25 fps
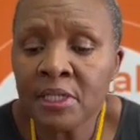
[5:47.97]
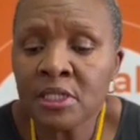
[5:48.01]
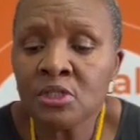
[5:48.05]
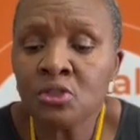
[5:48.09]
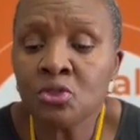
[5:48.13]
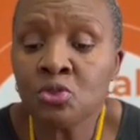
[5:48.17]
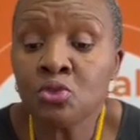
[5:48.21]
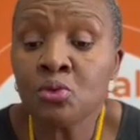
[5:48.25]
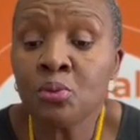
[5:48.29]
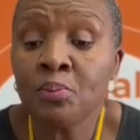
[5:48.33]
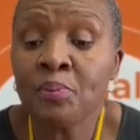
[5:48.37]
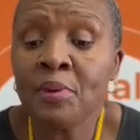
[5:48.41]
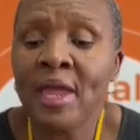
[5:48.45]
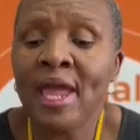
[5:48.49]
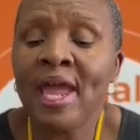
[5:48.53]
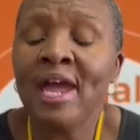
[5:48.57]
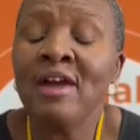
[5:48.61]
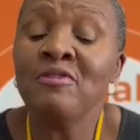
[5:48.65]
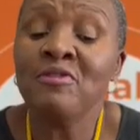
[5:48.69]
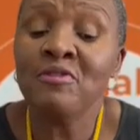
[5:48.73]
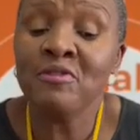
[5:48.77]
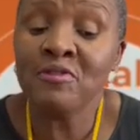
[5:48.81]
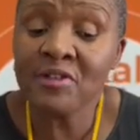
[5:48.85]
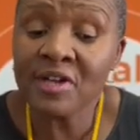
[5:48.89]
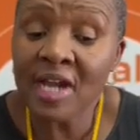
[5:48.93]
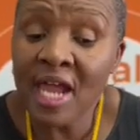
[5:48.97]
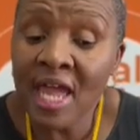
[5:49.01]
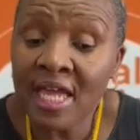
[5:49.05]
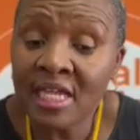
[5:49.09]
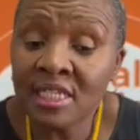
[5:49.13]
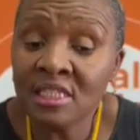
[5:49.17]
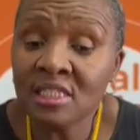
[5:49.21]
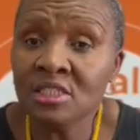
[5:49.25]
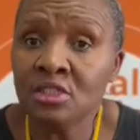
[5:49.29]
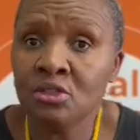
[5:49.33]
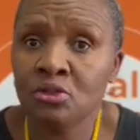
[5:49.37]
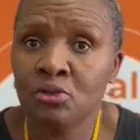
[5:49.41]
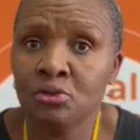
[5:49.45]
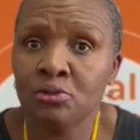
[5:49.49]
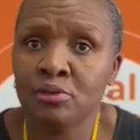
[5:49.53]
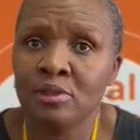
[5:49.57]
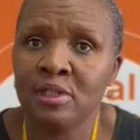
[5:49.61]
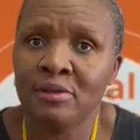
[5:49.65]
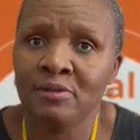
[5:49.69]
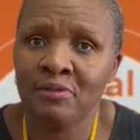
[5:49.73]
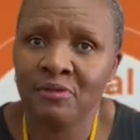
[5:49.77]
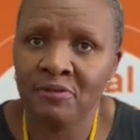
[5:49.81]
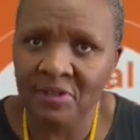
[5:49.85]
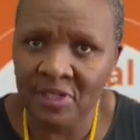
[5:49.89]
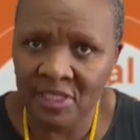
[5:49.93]
is to be a friend to
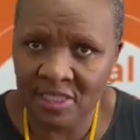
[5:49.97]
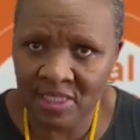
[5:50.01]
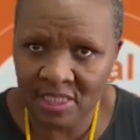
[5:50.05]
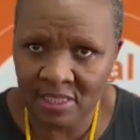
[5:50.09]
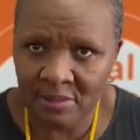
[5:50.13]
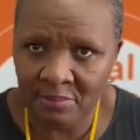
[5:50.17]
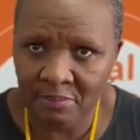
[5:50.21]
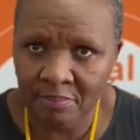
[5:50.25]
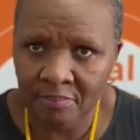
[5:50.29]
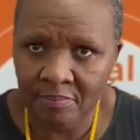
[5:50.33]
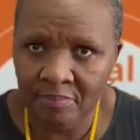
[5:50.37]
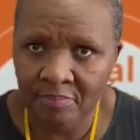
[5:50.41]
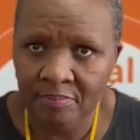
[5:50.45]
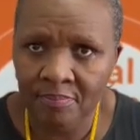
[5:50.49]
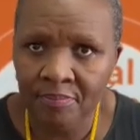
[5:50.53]
the victim.